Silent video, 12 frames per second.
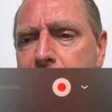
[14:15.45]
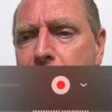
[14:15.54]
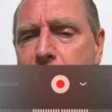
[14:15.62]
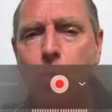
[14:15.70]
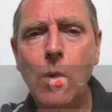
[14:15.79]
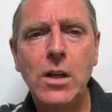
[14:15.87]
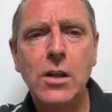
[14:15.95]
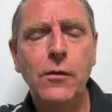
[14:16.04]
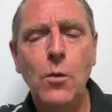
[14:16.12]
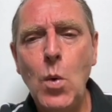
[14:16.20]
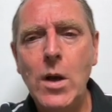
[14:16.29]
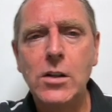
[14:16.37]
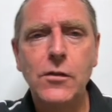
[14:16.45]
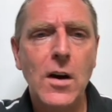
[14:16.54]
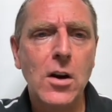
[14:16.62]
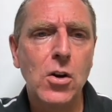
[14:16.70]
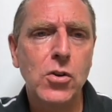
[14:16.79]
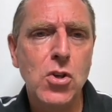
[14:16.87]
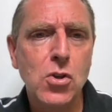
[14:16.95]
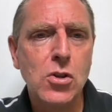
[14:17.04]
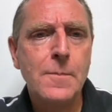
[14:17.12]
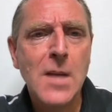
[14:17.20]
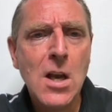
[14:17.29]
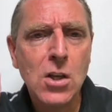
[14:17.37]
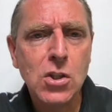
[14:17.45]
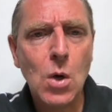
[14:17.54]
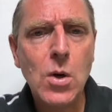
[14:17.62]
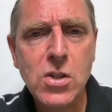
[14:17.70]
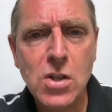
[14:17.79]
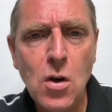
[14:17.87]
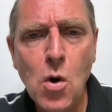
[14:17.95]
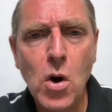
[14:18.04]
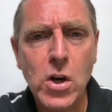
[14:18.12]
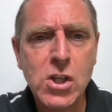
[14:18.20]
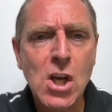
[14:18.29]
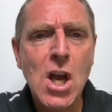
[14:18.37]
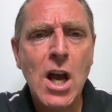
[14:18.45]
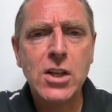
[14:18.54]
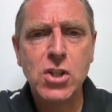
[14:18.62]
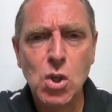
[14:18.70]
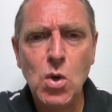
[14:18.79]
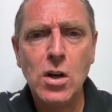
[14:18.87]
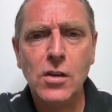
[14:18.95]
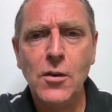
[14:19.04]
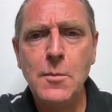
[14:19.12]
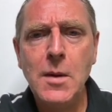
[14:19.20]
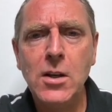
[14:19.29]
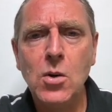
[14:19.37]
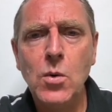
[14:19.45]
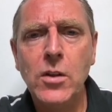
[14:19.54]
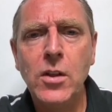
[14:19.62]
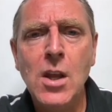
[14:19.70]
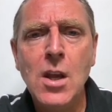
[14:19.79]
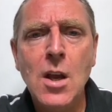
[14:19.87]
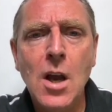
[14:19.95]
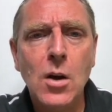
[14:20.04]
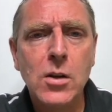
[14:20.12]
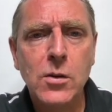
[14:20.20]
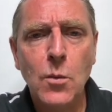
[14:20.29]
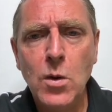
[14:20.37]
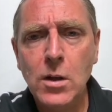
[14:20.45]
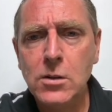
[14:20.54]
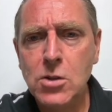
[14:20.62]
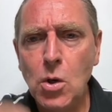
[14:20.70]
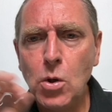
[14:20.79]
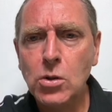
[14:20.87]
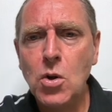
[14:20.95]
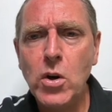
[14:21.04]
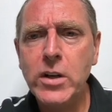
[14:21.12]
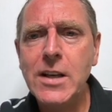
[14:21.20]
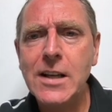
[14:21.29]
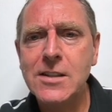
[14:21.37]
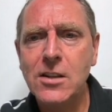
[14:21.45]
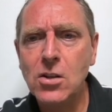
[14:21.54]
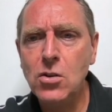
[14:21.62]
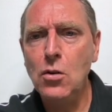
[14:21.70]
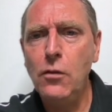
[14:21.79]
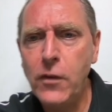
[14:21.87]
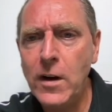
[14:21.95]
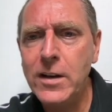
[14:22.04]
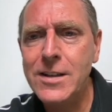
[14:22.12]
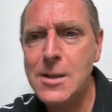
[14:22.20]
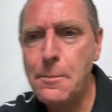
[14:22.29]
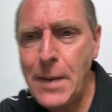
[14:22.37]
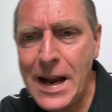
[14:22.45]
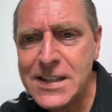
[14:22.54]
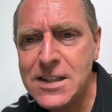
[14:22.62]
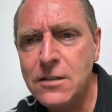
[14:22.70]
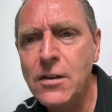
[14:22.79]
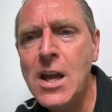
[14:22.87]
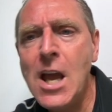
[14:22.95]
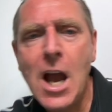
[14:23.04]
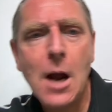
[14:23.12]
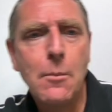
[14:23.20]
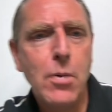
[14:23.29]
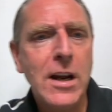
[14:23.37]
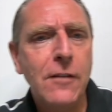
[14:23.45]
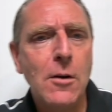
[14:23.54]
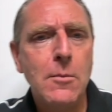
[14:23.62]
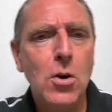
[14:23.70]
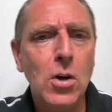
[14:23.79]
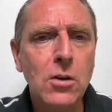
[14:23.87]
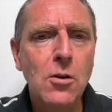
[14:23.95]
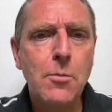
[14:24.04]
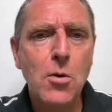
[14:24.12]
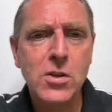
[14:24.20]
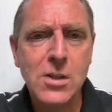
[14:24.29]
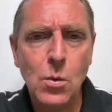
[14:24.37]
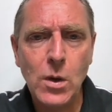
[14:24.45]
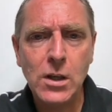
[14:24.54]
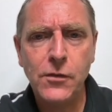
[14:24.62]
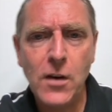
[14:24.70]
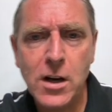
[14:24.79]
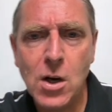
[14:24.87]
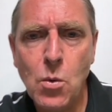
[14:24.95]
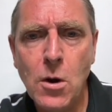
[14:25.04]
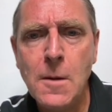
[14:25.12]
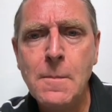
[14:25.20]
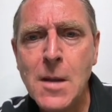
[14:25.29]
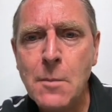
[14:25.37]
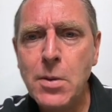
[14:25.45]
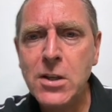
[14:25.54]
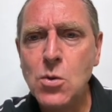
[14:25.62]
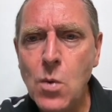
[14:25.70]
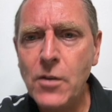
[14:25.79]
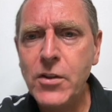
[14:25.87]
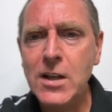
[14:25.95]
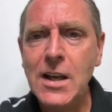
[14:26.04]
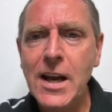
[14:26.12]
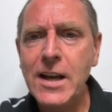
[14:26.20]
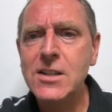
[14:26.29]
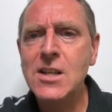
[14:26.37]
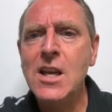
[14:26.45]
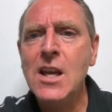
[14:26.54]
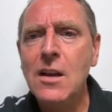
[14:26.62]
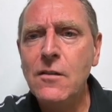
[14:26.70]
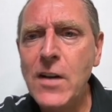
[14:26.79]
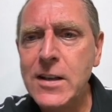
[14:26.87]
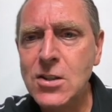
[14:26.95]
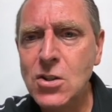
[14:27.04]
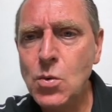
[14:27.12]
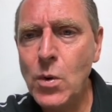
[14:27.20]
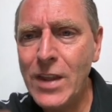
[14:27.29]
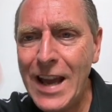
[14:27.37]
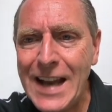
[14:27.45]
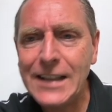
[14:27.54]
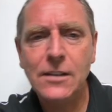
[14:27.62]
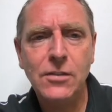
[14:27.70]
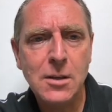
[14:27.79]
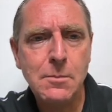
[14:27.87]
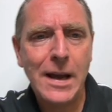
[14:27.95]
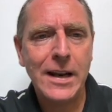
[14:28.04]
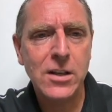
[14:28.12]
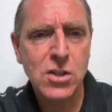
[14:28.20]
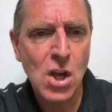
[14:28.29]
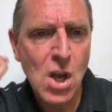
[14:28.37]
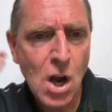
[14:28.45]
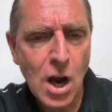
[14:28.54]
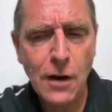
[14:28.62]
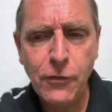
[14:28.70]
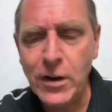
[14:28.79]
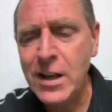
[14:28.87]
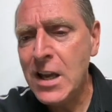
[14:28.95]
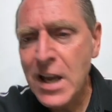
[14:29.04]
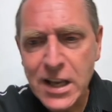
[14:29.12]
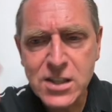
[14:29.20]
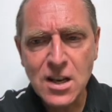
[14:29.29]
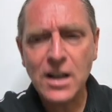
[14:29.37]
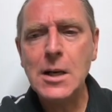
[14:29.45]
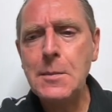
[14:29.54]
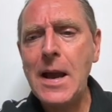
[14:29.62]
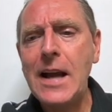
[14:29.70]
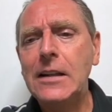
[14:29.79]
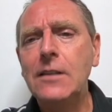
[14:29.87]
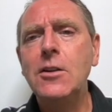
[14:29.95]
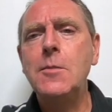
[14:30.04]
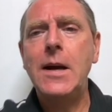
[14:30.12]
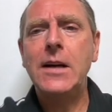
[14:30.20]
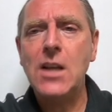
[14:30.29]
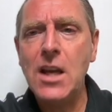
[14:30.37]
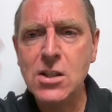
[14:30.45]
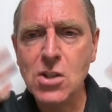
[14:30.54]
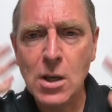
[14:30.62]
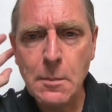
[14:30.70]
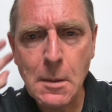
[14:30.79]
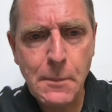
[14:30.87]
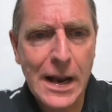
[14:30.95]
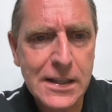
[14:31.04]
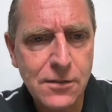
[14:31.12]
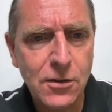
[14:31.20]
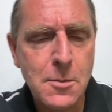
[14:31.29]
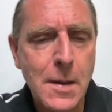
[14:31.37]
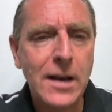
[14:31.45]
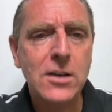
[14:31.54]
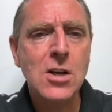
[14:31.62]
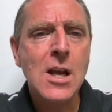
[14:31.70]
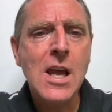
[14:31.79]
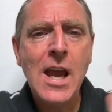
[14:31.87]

of this Wells Fargo news. So a source familiar with told CoinDesk that the new fund is a break from early reports that Wells Fargo would pitch wealthy clients investors with actively managed offering. It's not going to be actively managed. It's going to be passively managed.